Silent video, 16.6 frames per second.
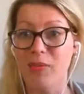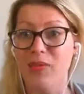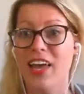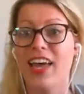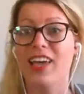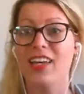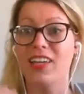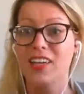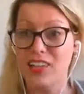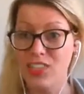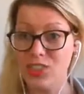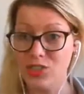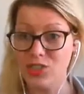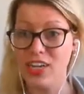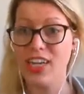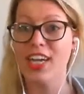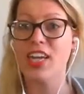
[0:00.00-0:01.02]
like
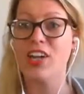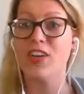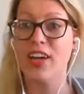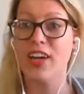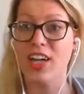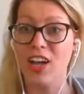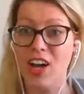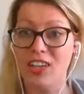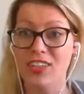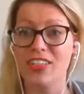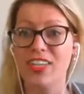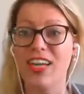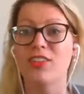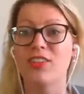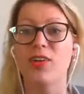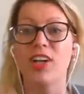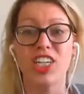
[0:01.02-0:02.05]
training, creating
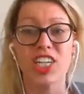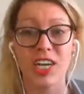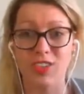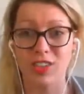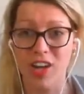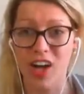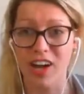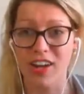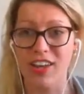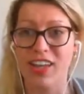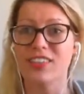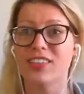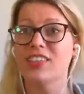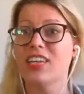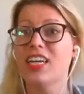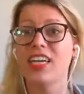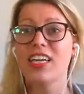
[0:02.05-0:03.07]
content, reaching out to an audience,